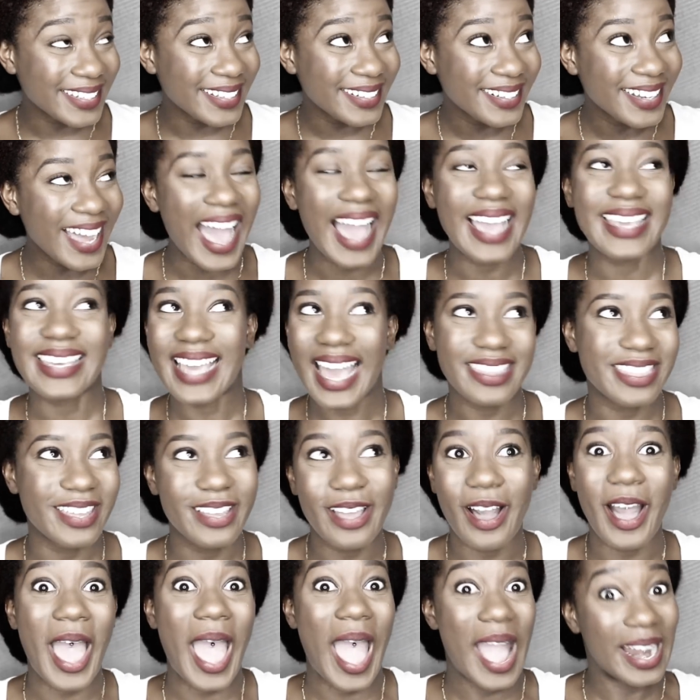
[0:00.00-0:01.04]
And I can't
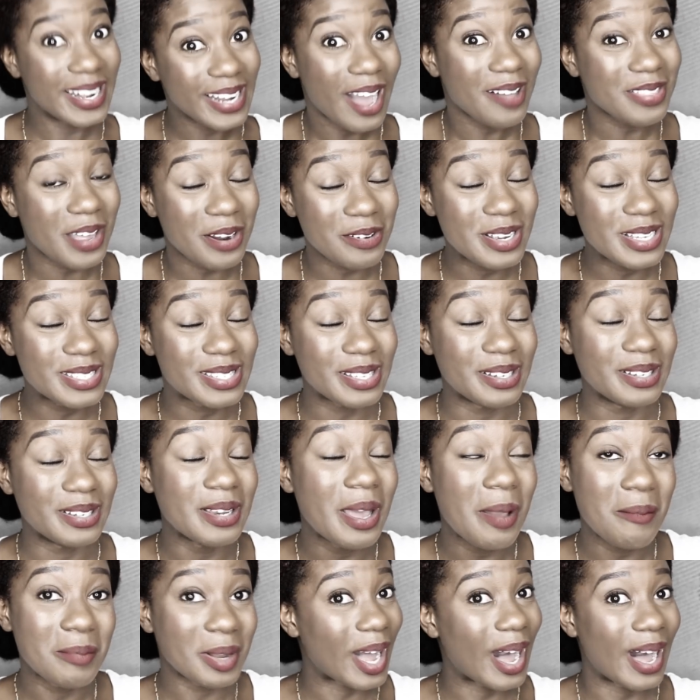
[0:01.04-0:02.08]
think of any other
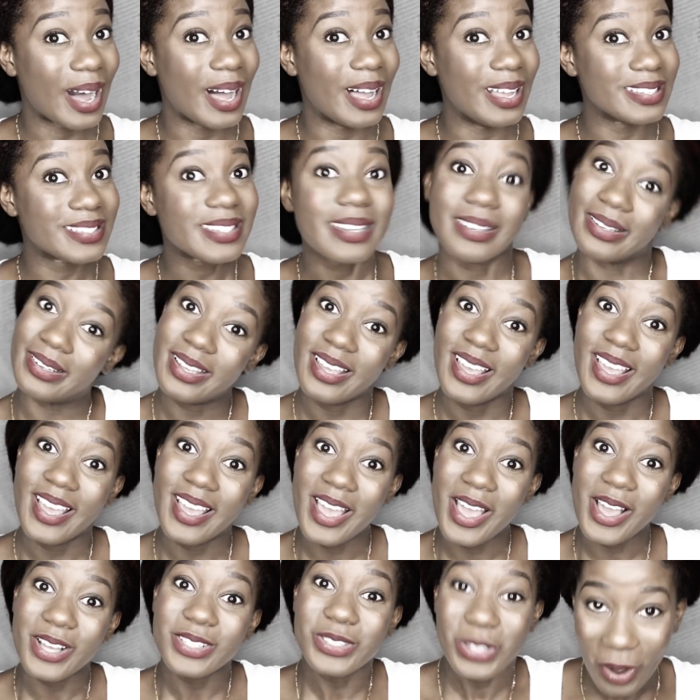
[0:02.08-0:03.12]
reason because
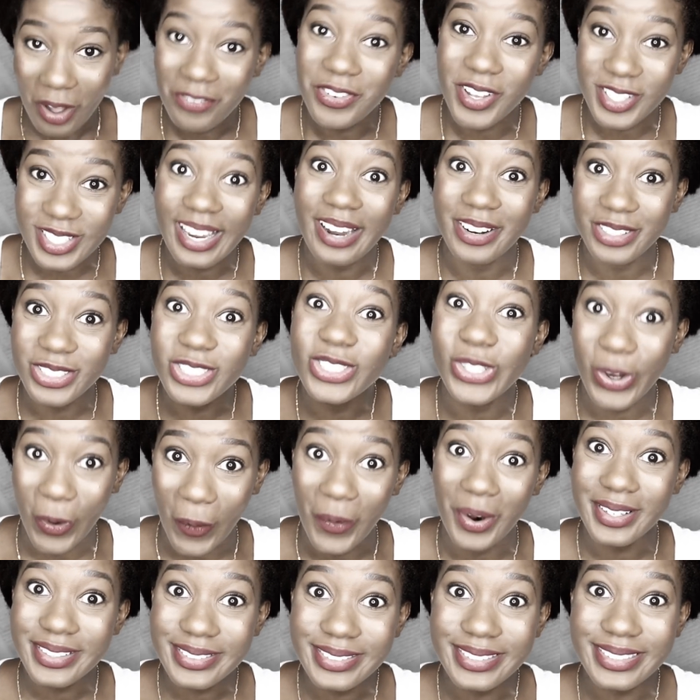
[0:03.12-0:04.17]
two of us hair
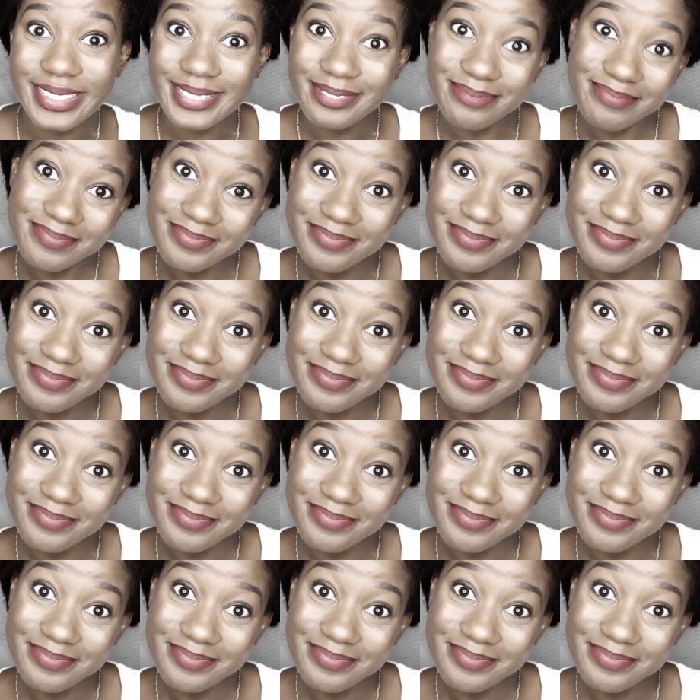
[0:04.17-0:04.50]
short.